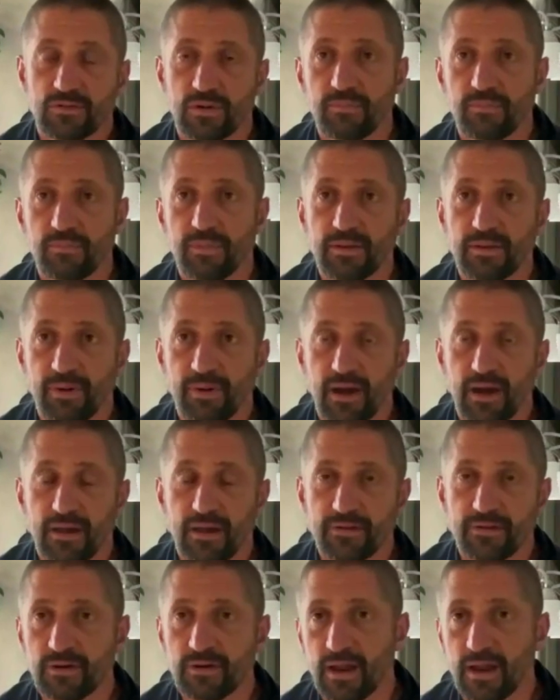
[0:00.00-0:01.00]
where it might
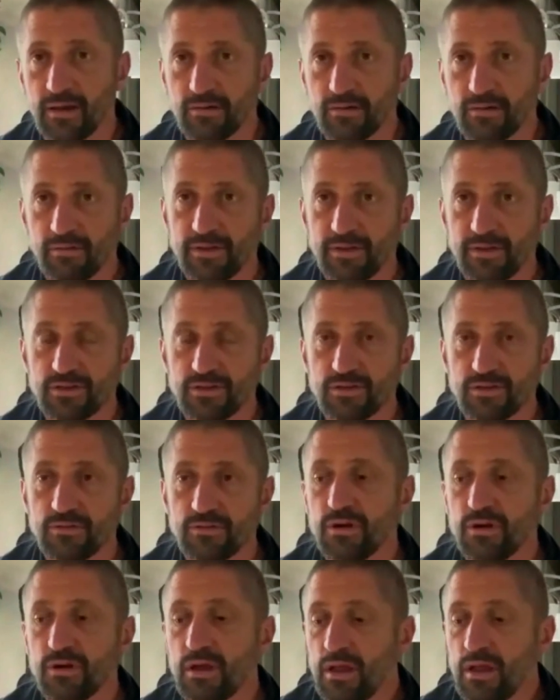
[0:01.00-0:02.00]
bother, aggravate
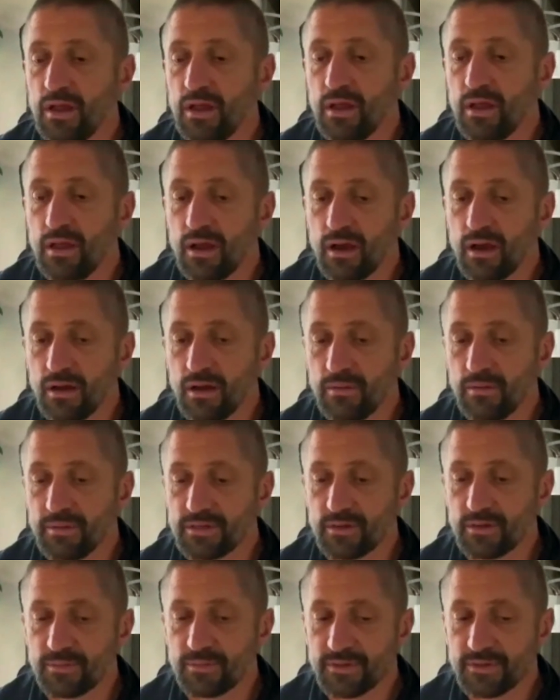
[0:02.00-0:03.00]
you in
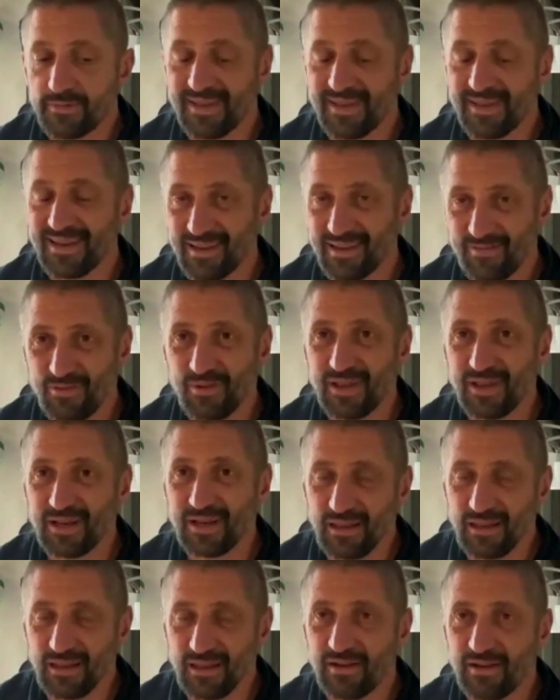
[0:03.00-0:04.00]
terms of eating if you eat
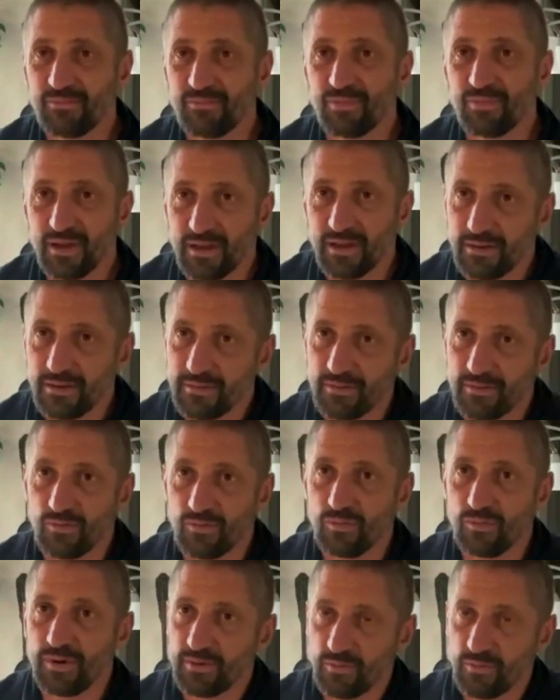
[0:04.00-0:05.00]
a lot of bread,
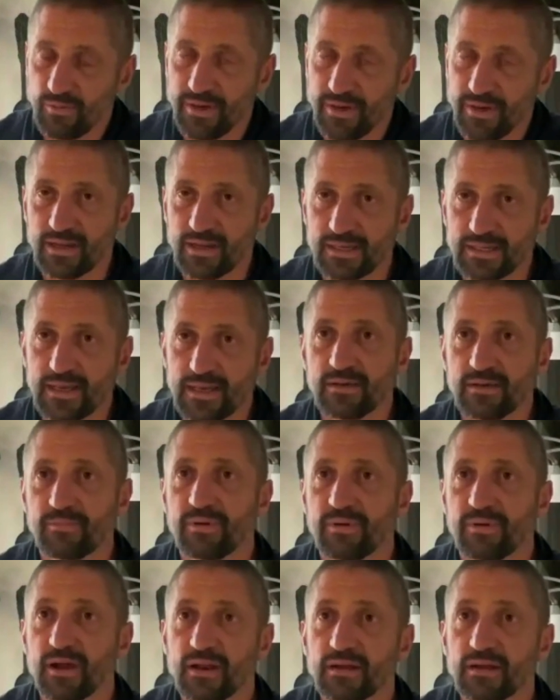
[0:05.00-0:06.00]
wheat-containing
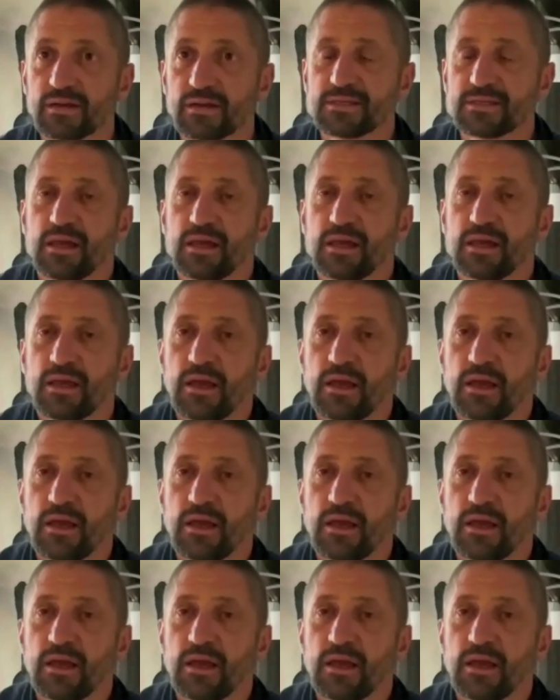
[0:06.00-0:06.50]
products.